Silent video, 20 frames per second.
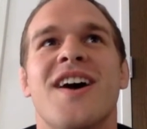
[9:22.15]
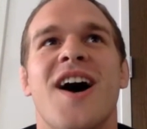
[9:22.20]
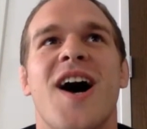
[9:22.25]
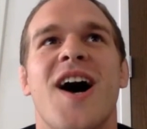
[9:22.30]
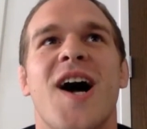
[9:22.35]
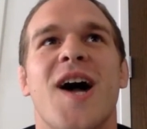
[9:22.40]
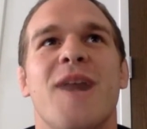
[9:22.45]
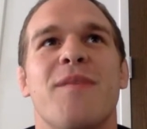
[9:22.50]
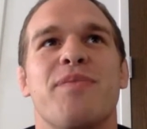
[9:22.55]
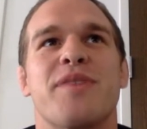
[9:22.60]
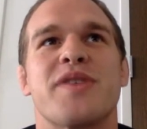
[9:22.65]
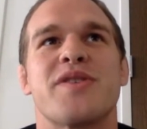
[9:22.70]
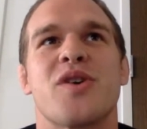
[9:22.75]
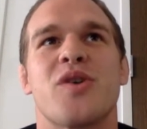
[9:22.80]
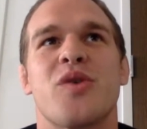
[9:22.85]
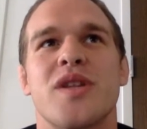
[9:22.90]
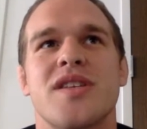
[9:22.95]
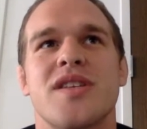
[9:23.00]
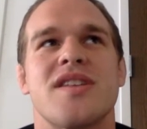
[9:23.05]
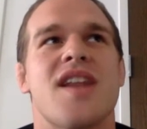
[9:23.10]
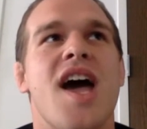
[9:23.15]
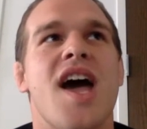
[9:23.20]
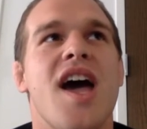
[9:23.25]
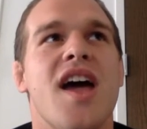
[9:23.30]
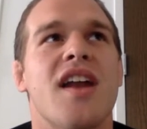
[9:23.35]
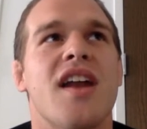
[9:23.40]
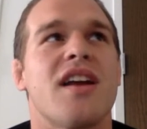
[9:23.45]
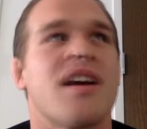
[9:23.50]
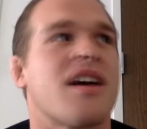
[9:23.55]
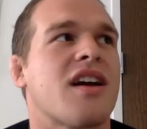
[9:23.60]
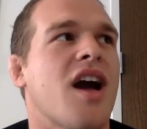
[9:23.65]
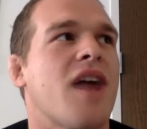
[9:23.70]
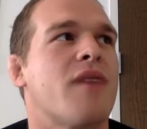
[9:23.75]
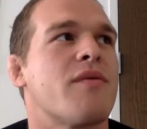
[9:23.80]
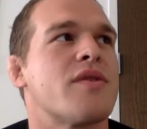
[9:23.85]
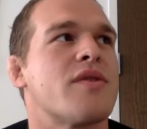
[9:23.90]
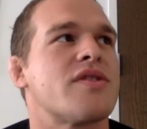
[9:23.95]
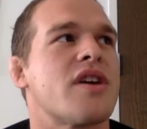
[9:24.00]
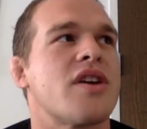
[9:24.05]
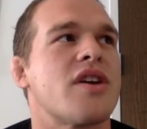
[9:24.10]
And so it's not a
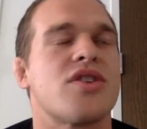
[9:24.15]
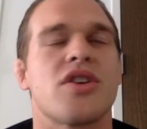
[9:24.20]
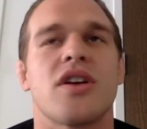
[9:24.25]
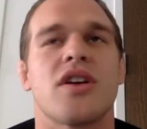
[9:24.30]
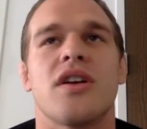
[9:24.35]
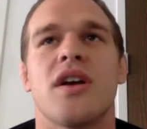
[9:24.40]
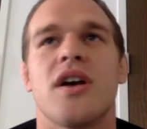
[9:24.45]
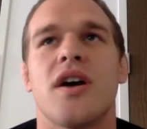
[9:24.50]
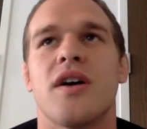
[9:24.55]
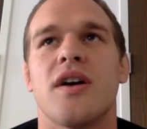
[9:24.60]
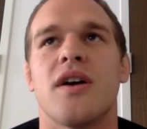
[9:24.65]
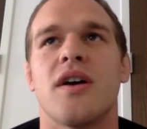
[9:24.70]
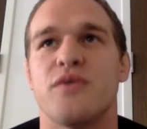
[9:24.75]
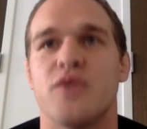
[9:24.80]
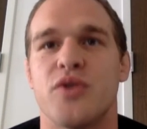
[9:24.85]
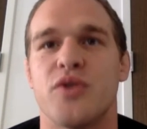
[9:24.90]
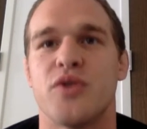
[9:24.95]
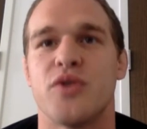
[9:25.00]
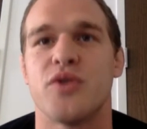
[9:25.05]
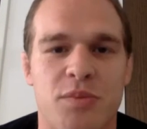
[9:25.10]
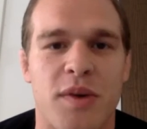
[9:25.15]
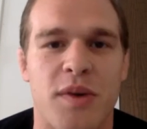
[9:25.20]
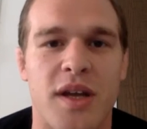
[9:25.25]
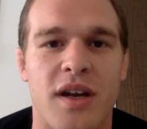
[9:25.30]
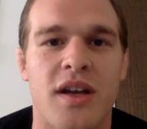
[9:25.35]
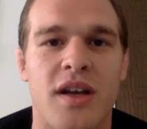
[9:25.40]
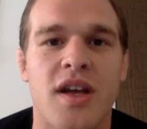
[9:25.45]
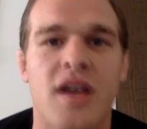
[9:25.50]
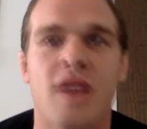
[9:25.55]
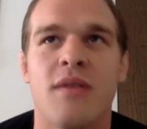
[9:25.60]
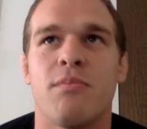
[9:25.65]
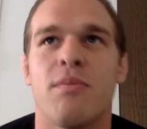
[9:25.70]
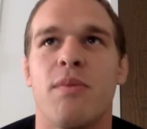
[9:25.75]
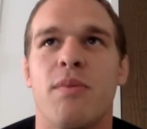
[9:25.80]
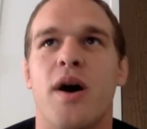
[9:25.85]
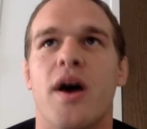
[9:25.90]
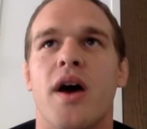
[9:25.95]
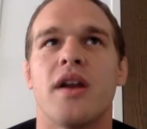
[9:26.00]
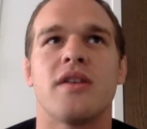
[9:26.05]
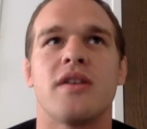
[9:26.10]
conversation of judgment,
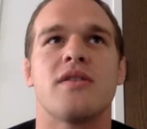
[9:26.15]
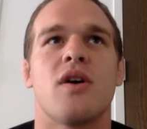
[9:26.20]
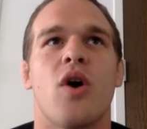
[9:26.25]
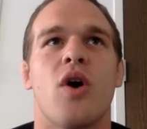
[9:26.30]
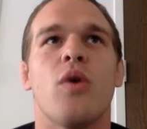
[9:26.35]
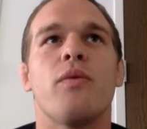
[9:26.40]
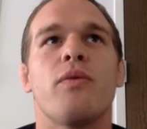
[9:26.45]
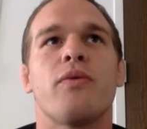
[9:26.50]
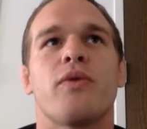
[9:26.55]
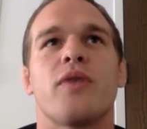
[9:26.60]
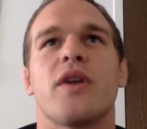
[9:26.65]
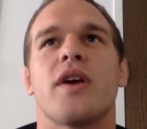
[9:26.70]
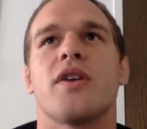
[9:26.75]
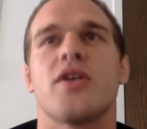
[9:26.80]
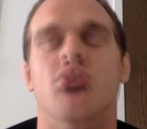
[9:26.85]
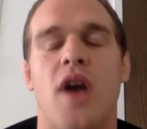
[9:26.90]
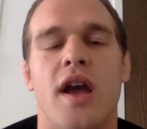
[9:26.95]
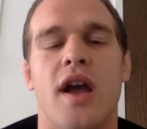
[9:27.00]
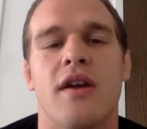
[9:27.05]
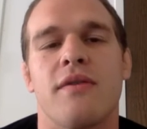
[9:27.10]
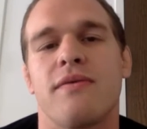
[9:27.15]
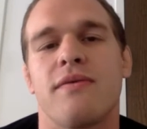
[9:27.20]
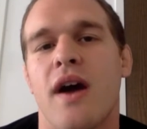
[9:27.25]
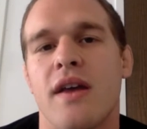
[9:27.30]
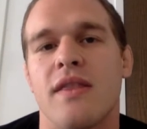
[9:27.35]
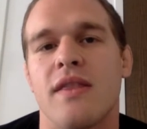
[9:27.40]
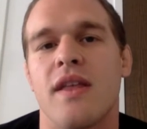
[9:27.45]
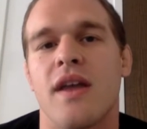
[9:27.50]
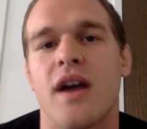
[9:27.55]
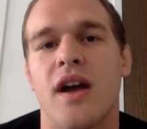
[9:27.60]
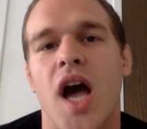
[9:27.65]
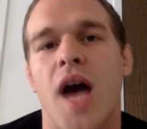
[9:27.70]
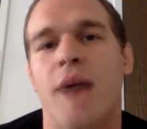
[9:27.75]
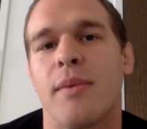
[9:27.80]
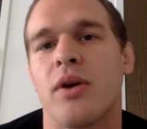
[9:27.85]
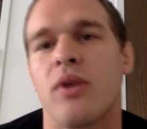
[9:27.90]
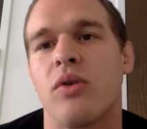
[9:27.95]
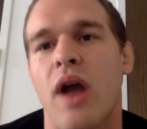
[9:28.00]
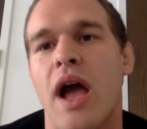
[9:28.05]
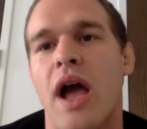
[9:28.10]
but hopefully trying to find that
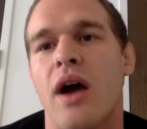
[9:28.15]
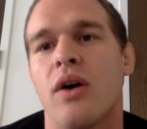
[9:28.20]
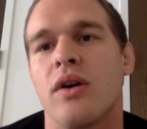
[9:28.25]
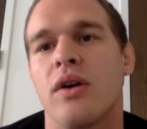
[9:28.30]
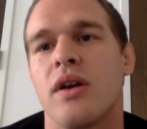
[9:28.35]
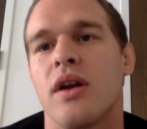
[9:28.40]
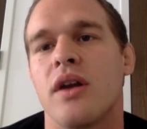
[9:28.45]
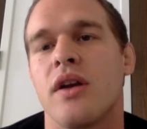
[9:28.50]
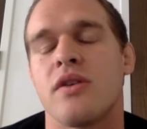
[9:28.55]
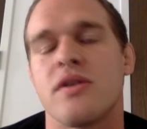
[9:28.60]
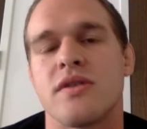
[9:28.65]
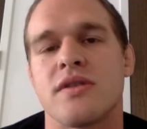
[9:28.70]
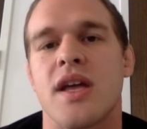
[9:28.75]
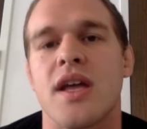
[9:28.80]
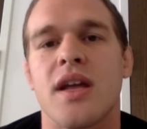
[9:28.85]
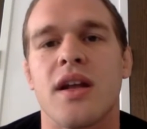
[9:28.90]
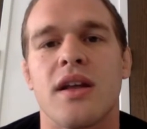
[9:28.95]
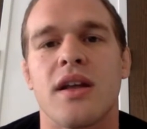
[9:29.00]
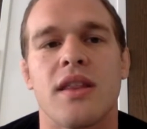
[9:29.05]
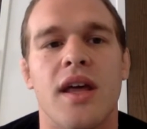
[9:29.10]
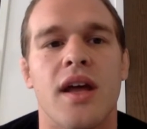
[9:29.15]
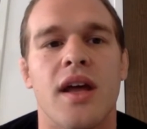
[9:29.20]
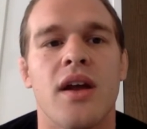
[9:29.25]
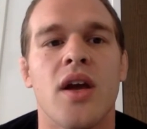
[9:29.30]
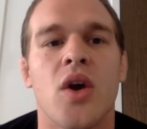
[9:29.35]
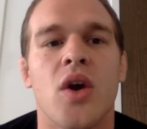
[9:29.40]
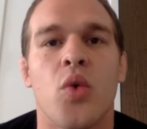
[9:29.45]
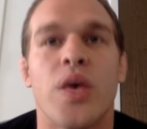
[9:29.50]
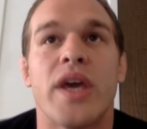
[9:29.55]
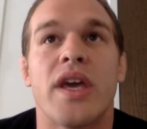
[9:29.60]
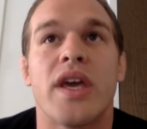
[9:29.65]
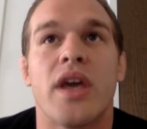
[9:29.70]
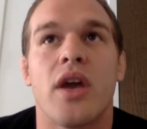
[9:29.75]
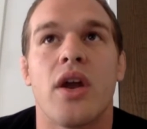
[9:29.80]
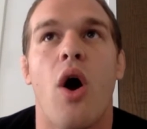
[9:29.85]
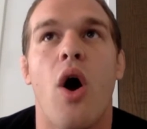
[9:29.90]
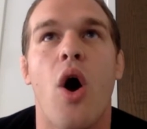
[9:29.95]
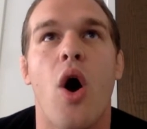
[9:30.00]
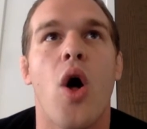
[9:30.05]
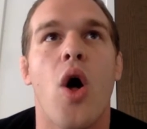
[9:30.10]
common ground and understanding that we can
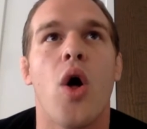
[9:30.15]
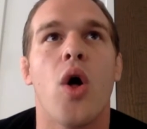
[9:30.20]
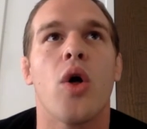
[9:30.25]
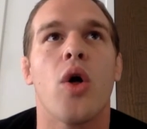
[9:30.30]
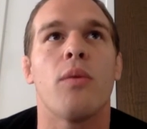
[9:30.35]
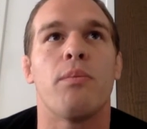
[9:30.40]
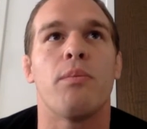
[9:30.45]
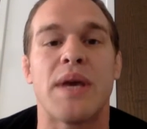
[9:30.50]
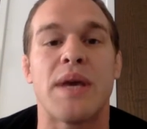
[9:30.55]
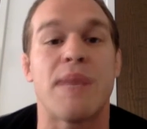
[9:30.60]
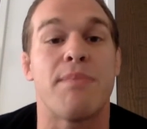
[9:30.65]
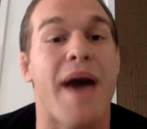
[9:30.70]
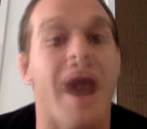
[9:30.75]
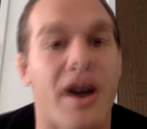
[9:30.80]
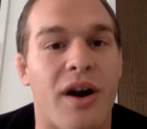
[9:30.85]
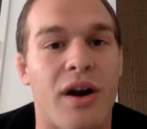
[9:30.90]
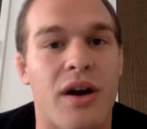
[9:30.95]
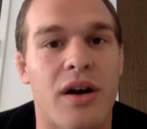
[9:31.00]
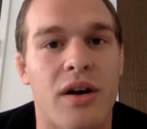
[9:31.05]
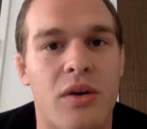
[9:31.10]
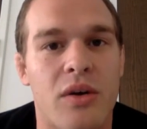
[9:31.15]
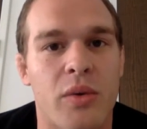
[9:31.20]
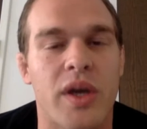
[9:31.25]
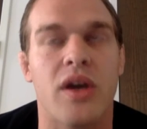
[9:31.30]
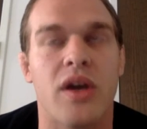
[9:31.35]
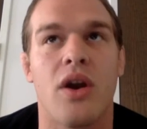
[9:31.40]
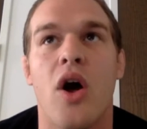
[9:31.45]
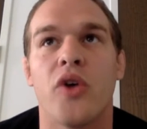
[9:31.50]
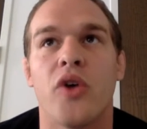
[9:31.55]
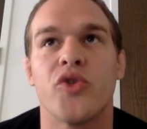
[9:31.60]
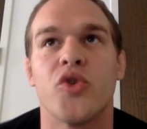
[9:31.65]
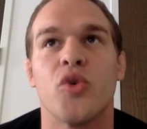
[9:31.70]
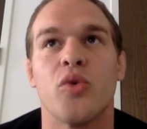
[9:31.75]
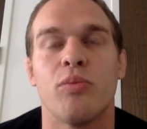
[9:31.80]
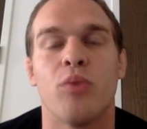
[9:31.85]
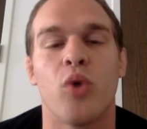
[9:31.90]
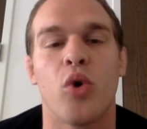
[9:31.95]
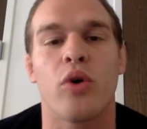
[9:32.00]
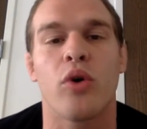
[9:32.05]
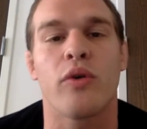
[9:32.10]
all be better. We can all do
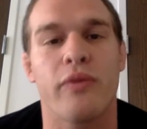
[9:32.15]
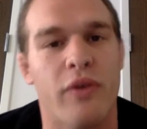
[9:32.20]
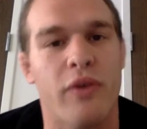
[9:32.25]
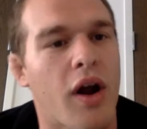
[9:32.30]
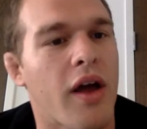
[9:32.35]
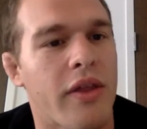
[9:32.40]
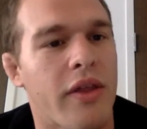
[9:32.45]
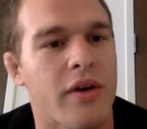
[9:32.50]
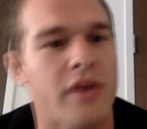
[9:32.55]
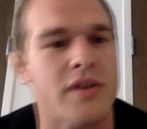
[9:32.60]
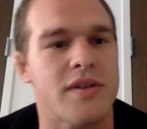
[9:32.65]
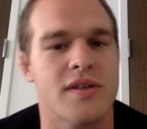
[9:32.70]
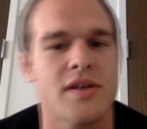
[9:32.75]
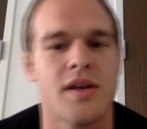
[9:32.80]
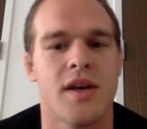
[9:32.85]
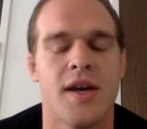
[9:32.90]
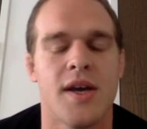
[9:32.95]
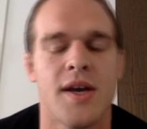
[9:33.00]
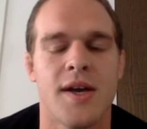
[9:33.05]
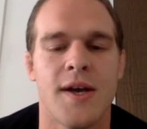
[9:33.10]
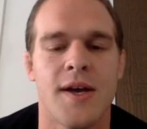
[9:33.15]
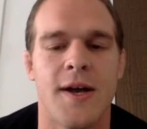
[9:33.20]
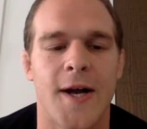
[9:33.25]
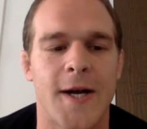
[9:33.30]
more for others.